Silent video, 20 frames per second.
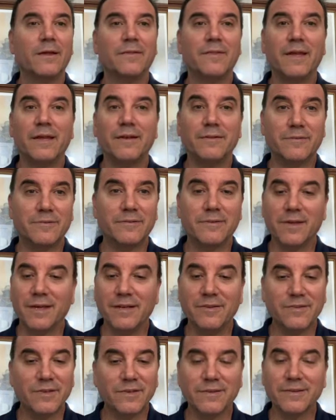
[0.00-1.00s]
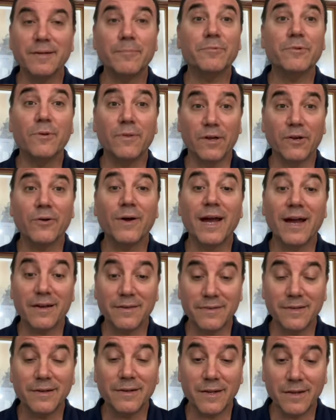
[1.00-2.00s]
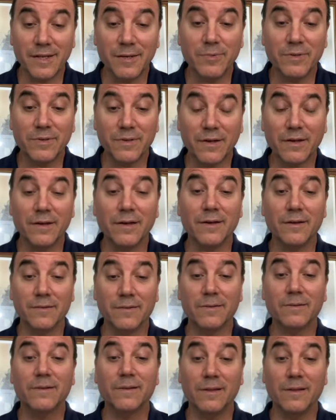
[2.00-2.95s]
He just slipped through the cracks, and he was a